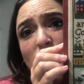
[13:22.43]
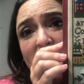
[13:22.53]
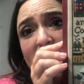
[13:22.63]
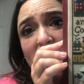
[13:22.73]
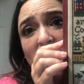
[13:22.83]
one of
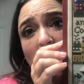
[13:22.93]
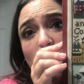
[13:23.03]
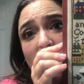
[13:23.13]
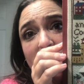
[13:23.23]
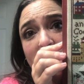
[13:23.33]
the stock
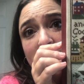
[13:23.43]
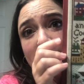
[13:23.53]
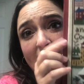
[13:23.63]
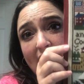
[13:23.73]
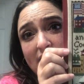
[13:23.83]
ones that
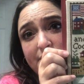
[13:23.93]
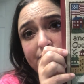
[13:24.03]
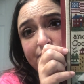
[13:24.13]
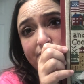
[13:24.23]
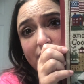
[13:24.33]
they had.
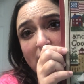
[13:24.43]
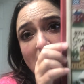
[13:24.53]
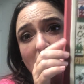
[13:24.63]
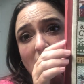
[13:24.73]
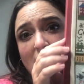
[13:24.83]

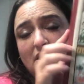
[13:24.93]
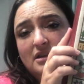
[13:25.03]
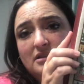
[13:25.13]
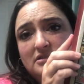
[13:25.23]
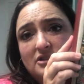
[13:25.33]

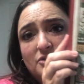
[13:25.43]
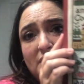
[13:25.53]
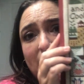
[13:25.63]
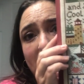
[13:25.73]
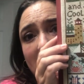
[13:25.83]
So
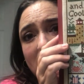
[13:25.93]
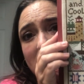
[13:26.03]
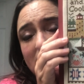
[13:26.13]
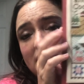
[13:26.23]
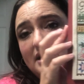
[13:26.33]
anyway,
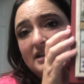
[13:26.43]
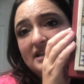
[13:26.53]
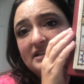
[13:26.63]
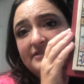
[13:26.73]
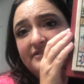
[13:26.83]
an
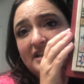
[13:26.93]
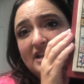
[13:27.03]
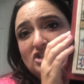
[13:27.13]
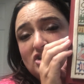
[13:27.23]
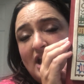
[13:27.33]
easy
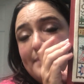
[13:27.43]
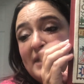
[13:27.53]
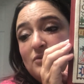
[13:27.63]
finished. I made